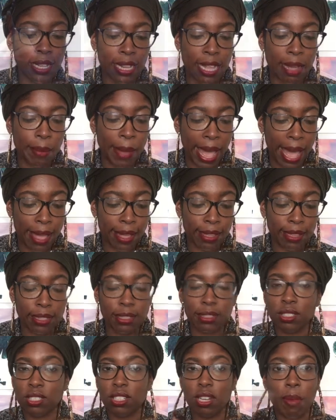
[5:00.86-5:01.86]
là-bas.
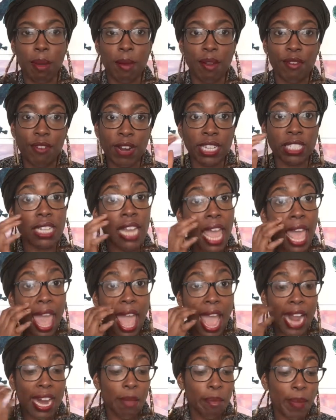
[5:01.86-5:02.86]
Sorry about my French.
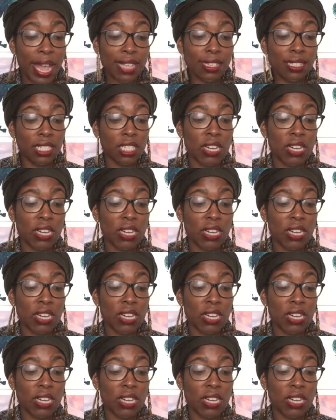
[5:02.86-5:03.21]
And it basically